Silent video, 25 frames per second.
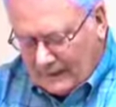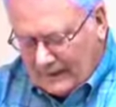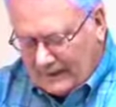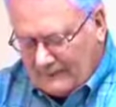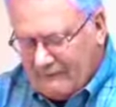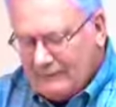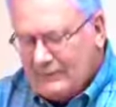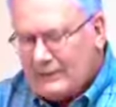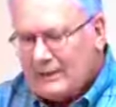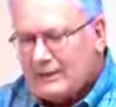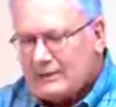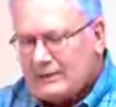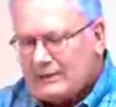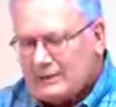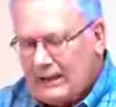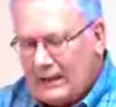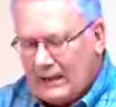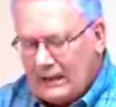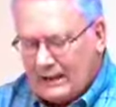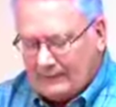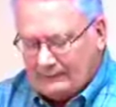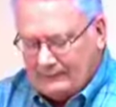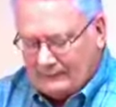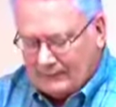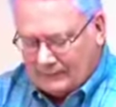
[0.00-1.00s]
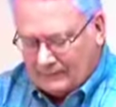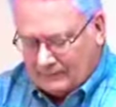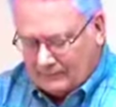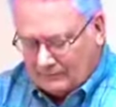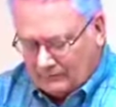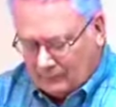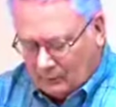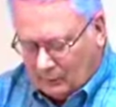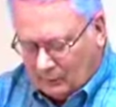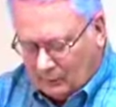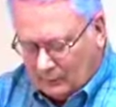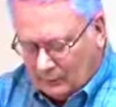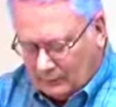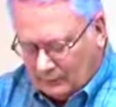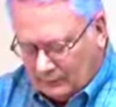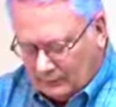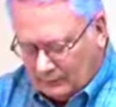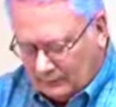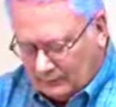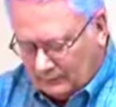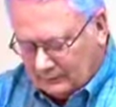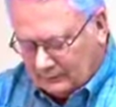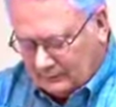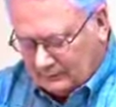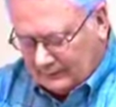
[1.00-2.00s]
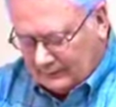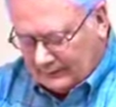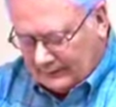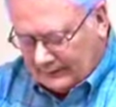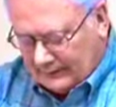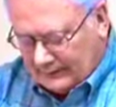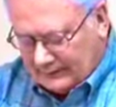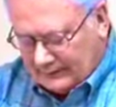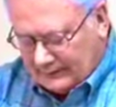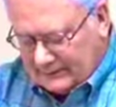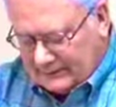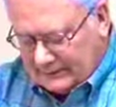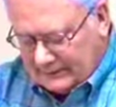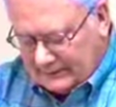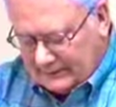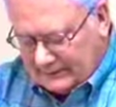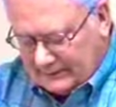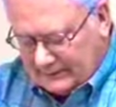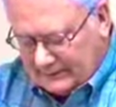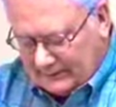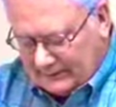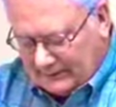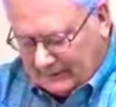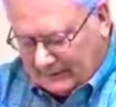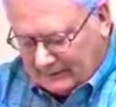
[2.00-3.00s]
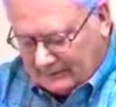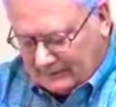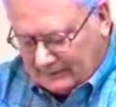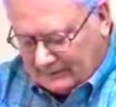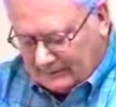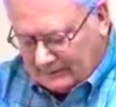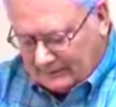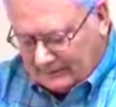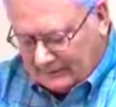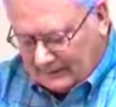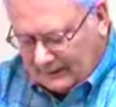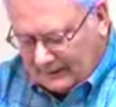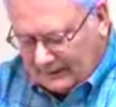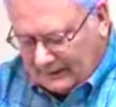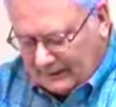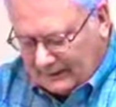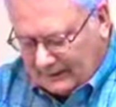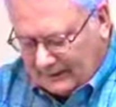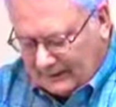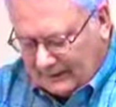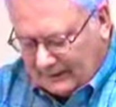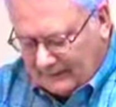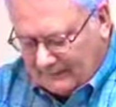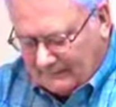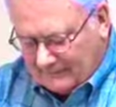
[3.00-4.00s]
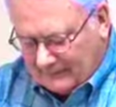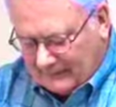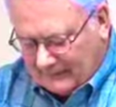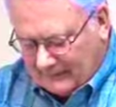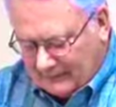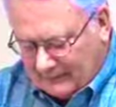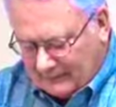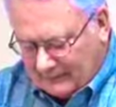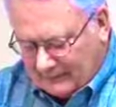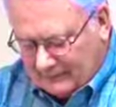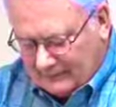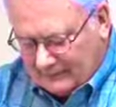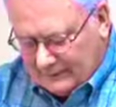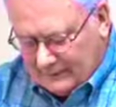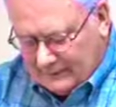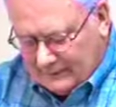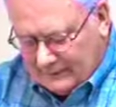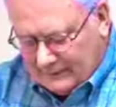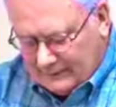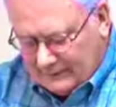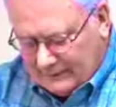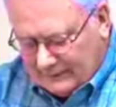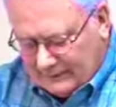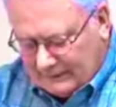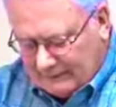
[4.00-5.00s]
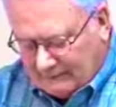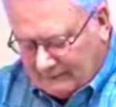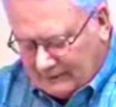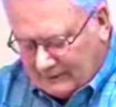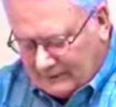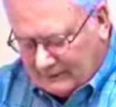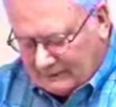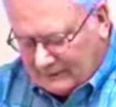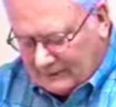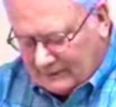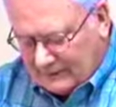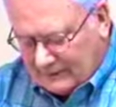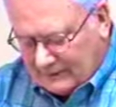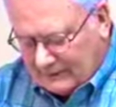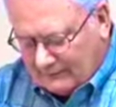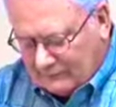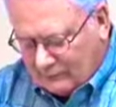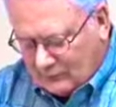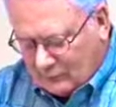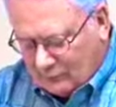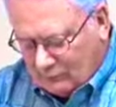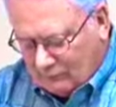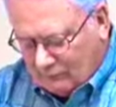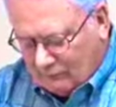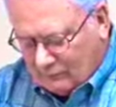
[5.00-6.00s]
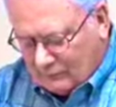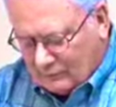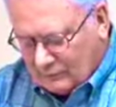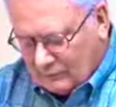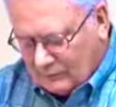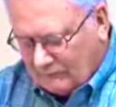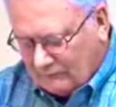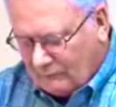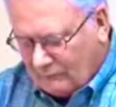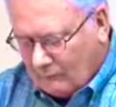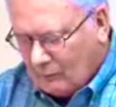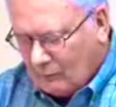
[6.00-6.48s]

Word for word: Even in Sodom and Gomorrah, and the cities about them in like manner, giving themselves over to